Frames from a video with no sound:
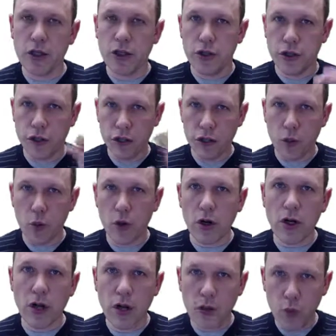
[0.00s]
You're going to
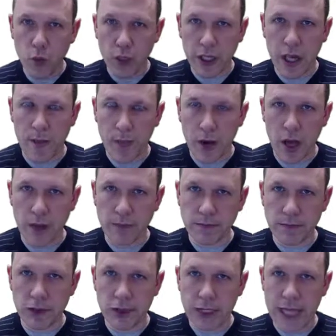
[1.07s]
work on the workout
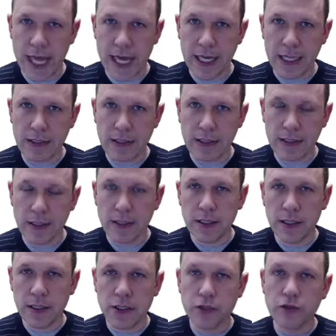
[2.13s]
problem, look at it,
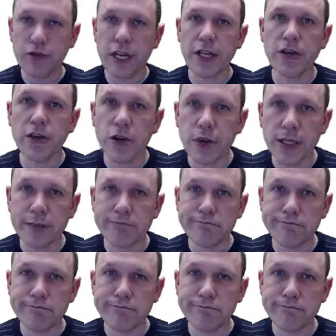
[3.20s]
uh, try to do it,